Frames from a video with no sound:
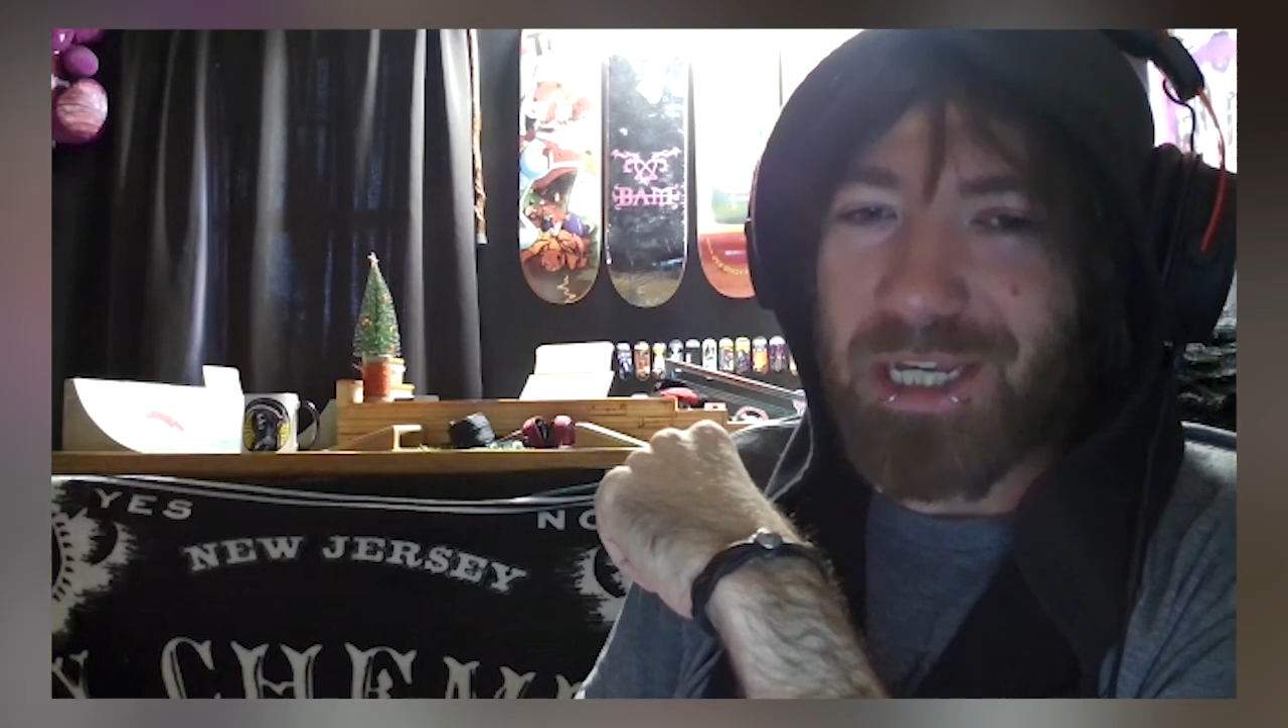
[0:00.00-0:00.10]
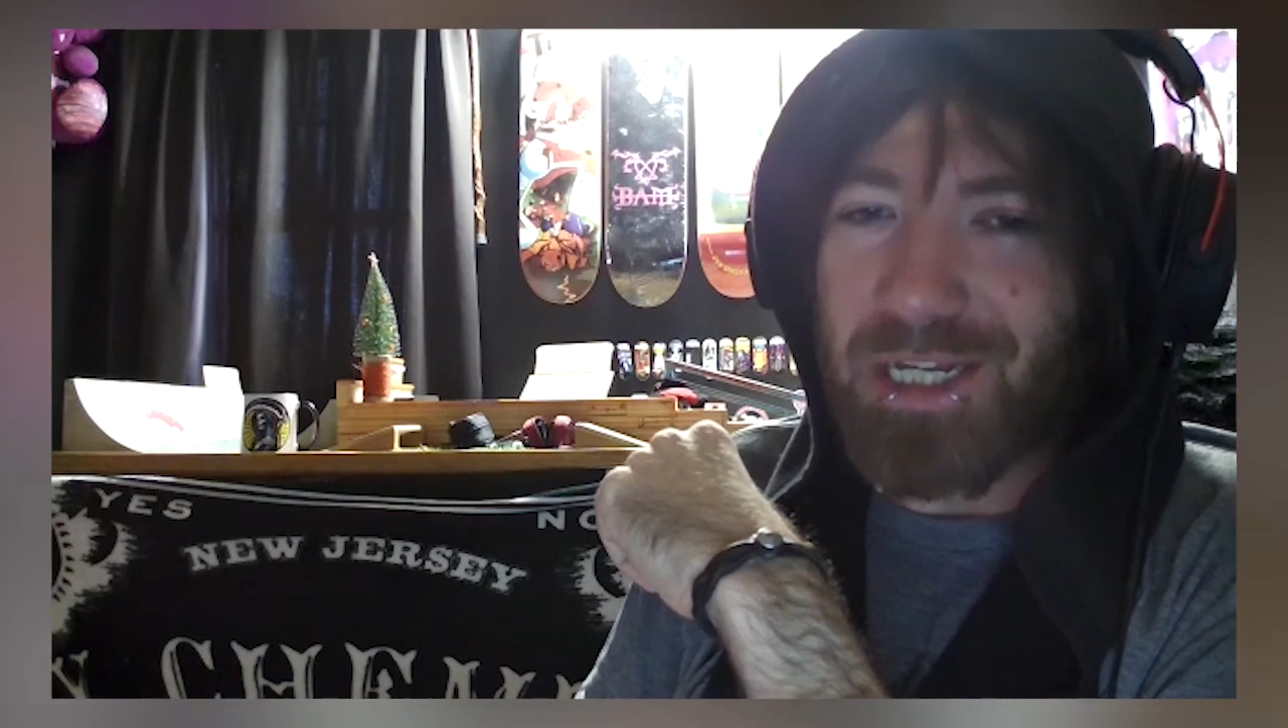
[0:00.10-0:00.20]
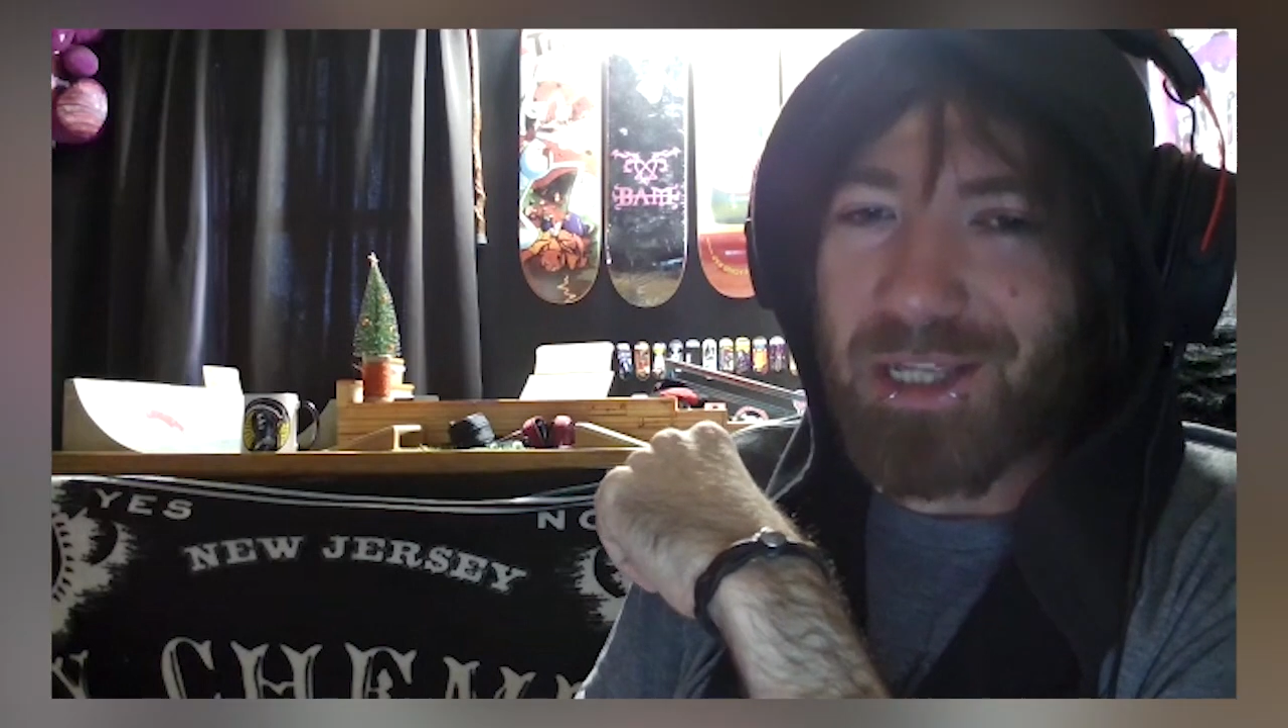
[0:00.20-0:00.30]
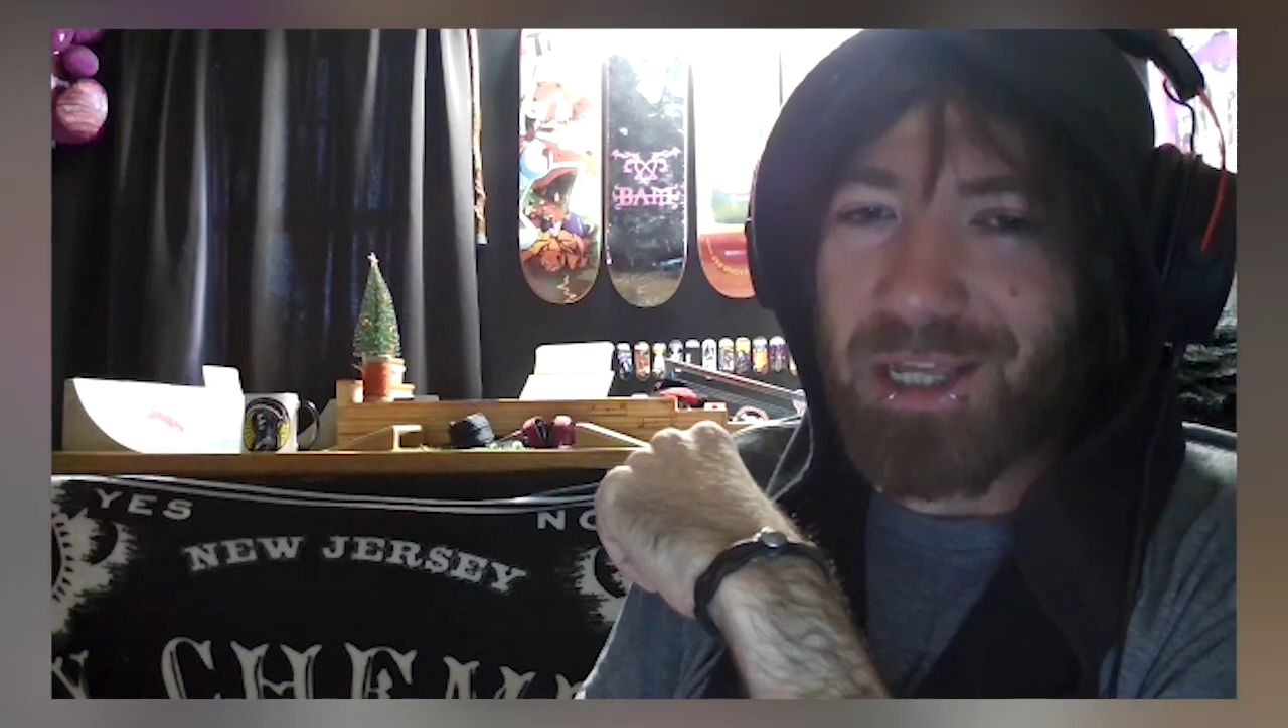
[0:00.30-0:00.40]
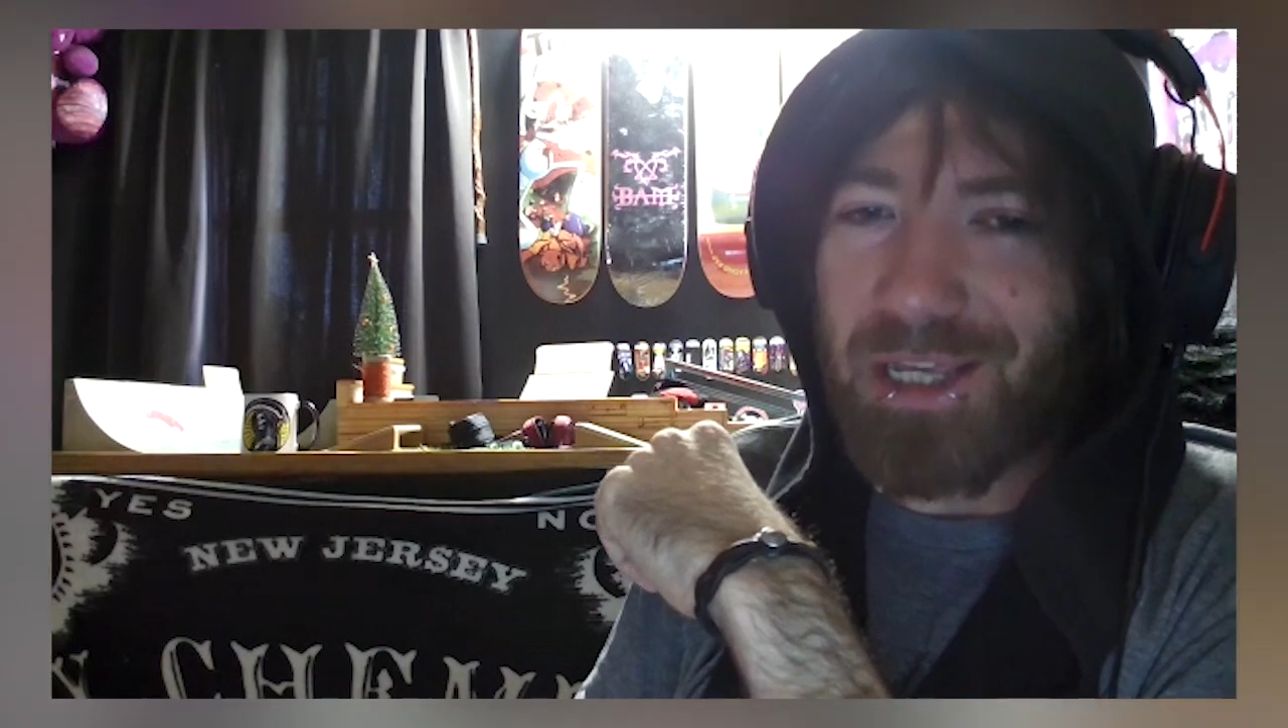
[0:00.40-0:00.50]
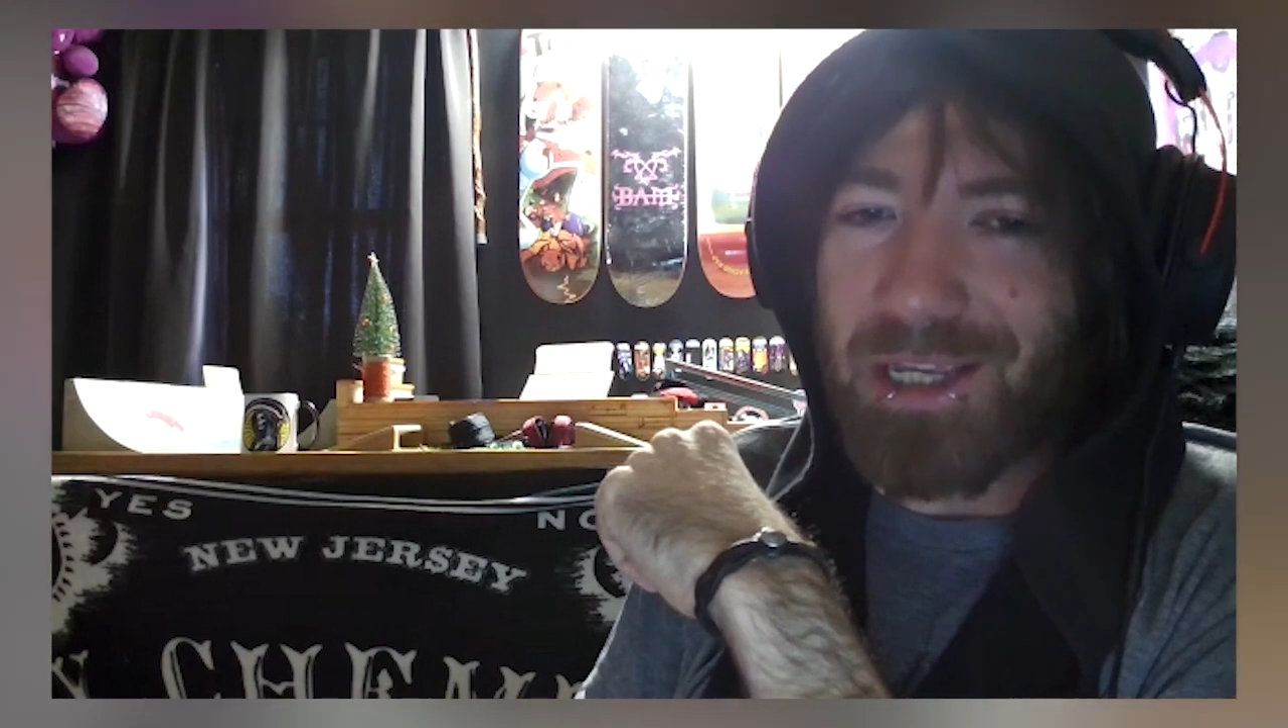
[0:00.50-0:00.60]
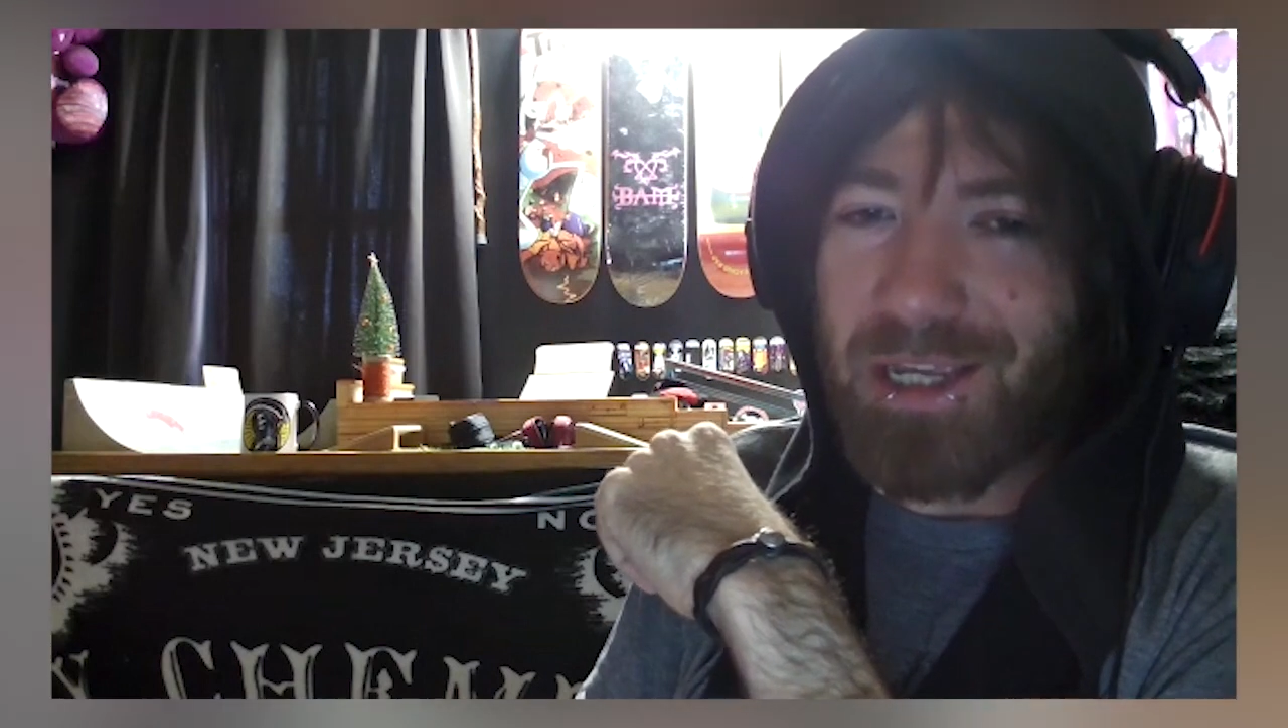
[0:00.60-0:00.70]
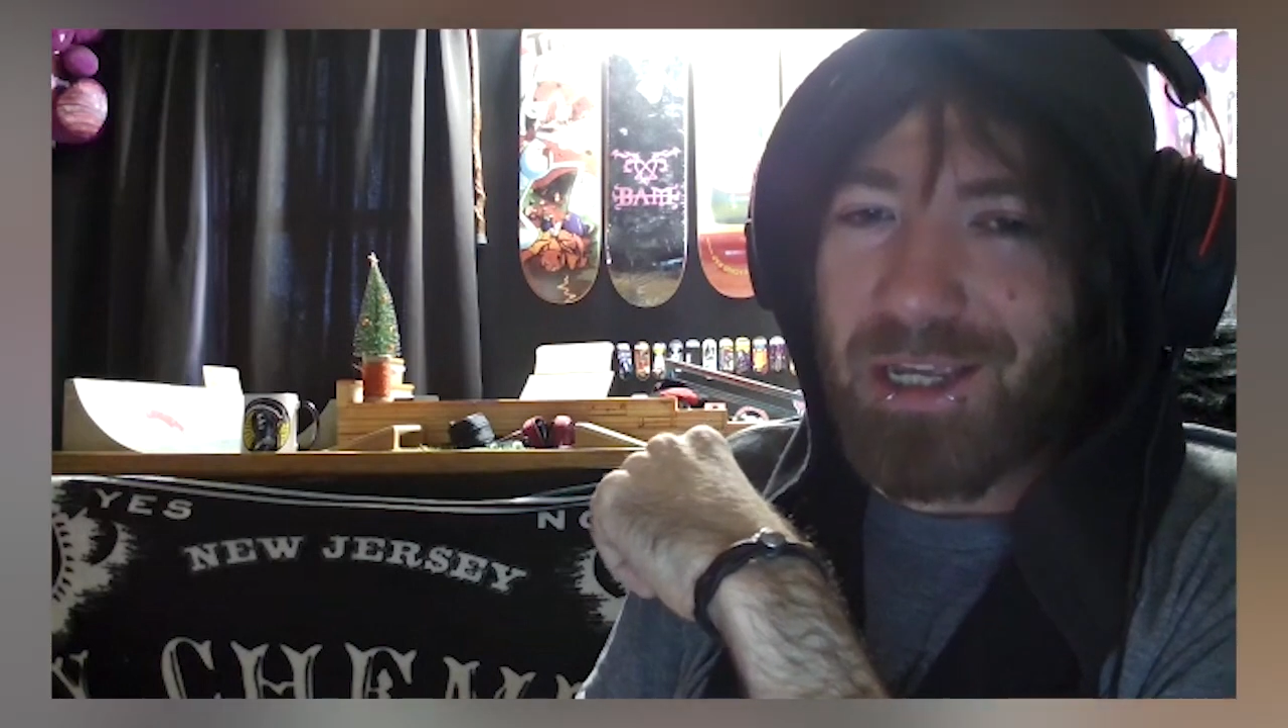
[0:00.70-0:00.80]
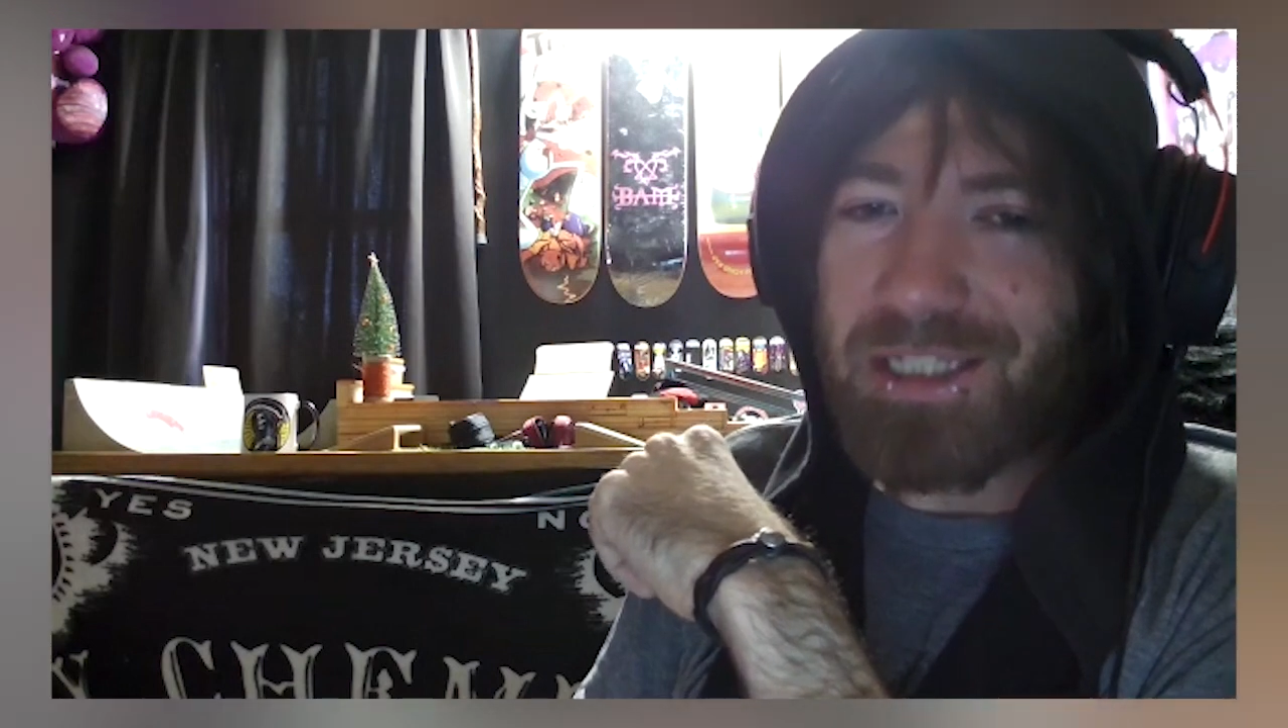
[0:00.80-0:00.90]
kind of like